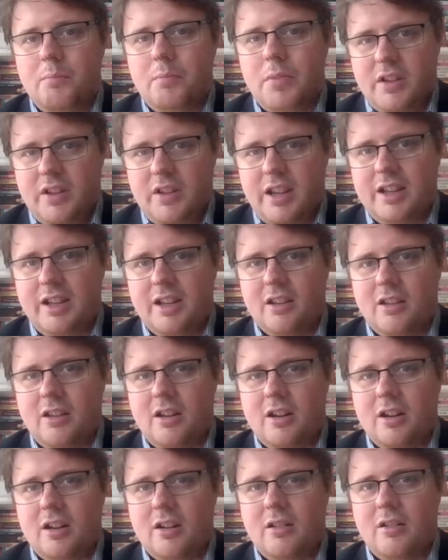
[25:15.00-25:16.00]

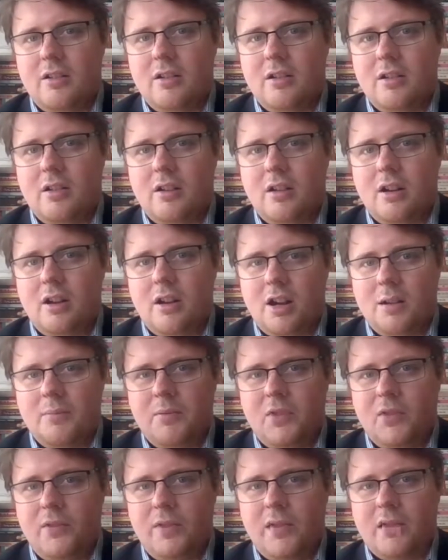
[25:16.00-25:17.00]
particular
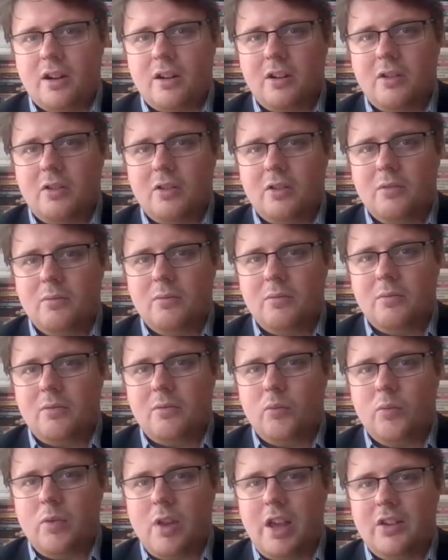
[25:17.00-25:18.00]
arms fair called,
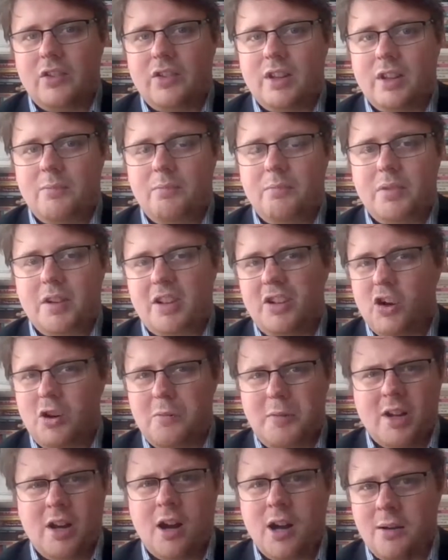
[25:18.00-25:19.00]
it's a
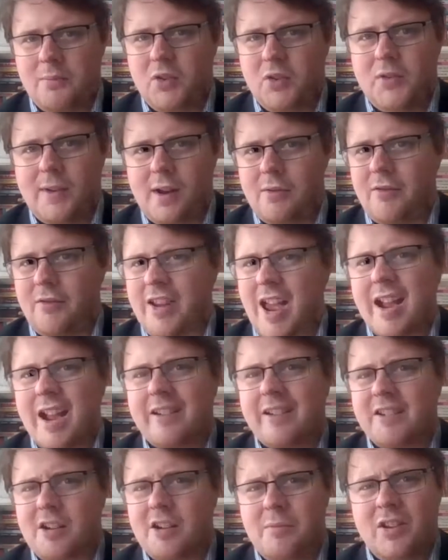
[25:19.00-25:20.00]
procurement arms fair, the
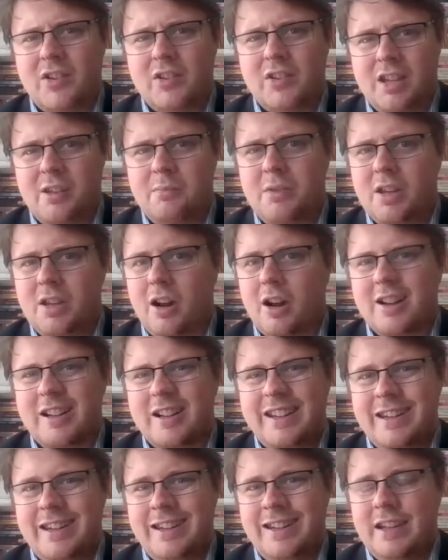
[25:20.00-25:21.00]
acronym is
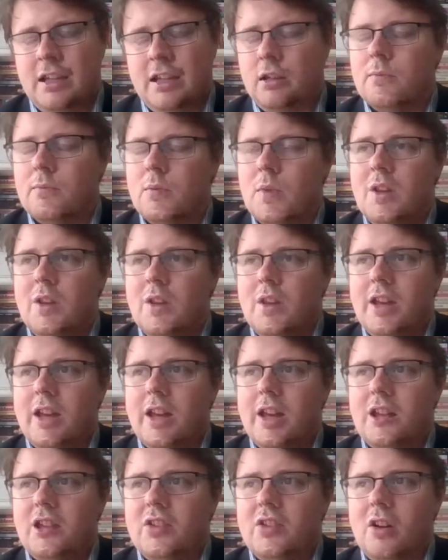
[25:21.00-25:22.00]
DPRTE.
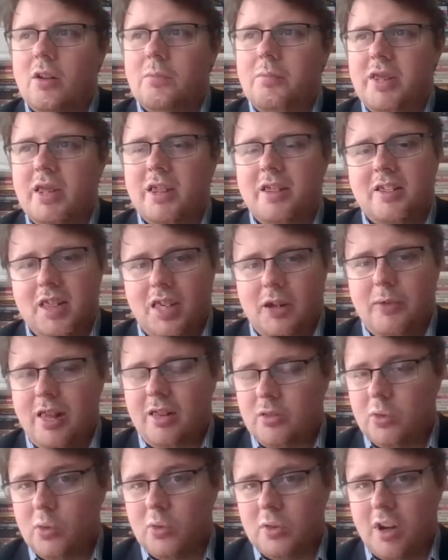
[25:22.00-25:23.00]
It's not a particularly well
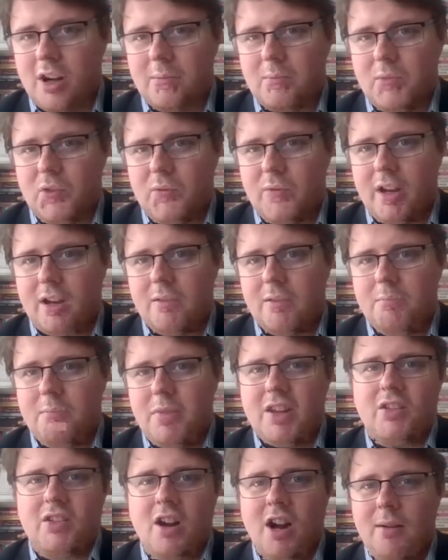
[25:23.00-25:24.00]
known arms fair, but
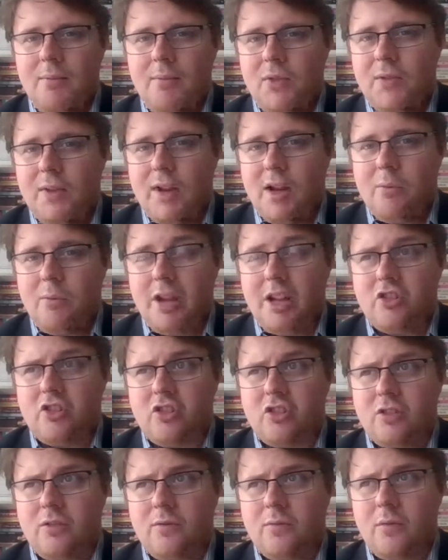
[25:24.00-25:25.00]
it's an arms fair
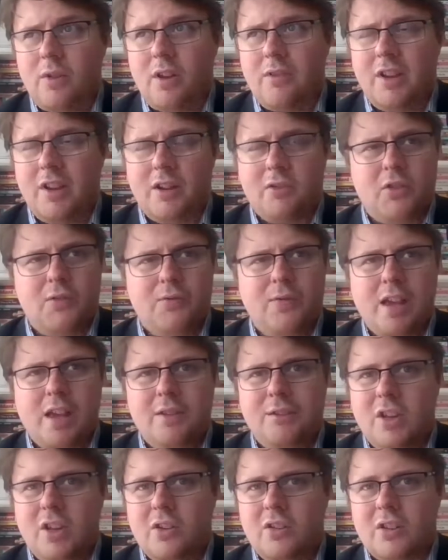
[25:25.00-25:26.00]
which think it was
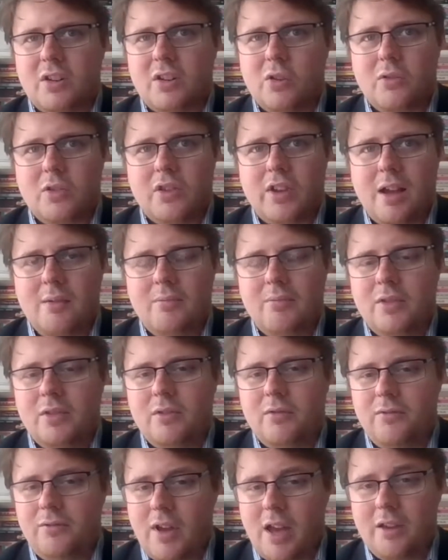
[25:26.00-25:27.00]
five years ago, was happening,
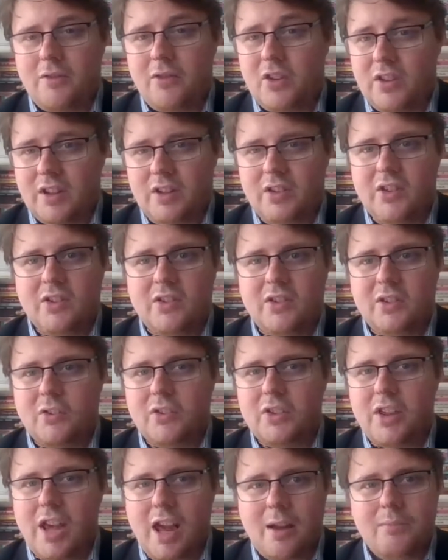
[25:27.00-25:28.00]
five or six years ago,
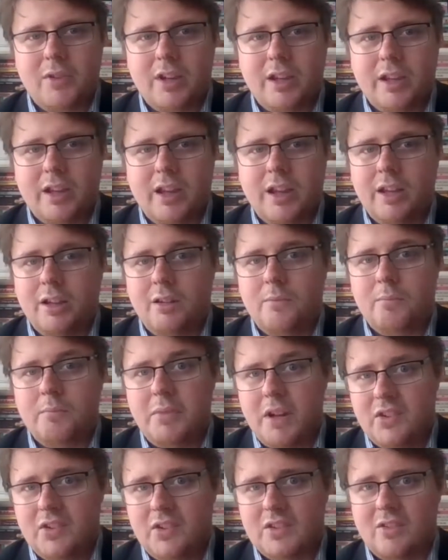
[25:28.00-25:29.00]
was happening in
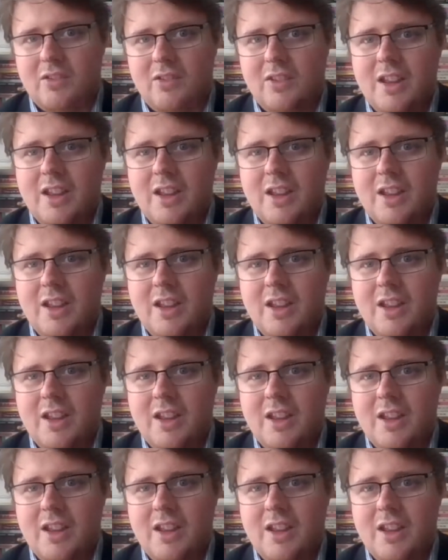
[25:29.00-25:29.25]
Bristol.